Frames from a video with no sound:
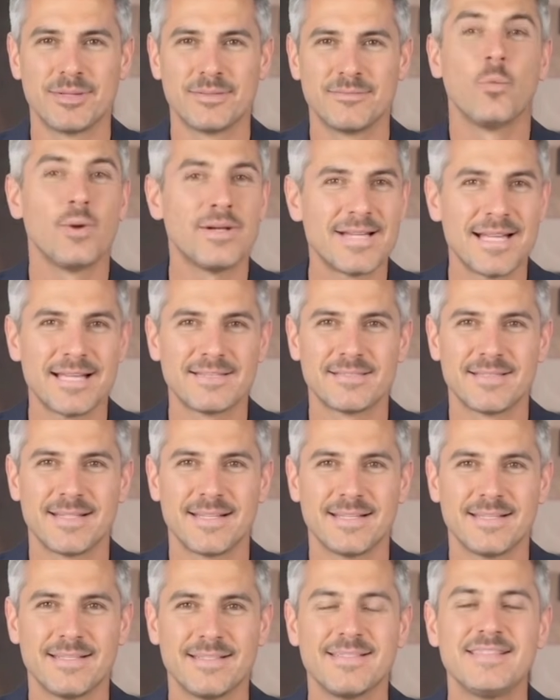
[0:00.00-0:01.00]
One last
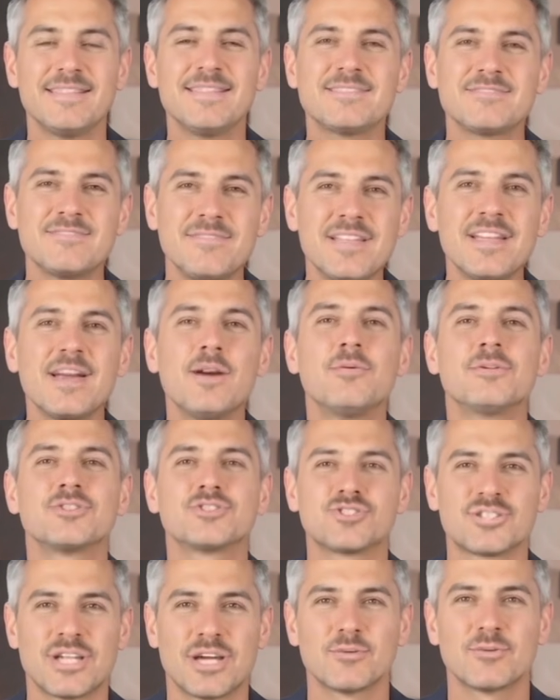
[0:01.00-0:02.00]
thing, this video is
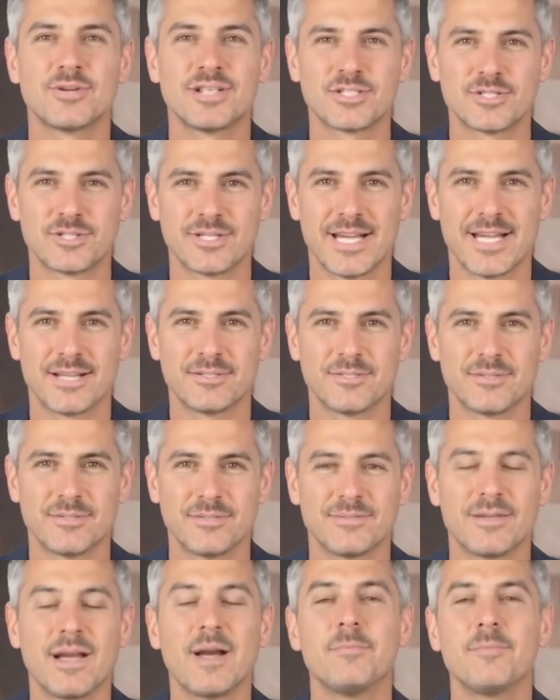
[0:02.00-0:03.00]
general
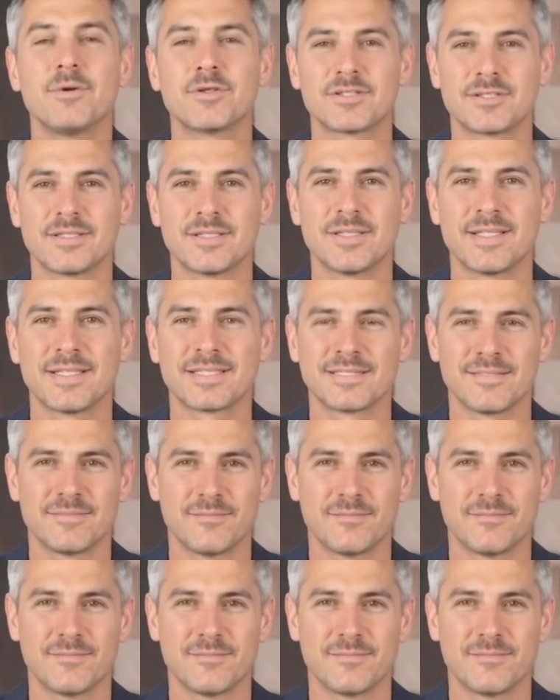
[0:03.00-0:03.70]
education, not personalized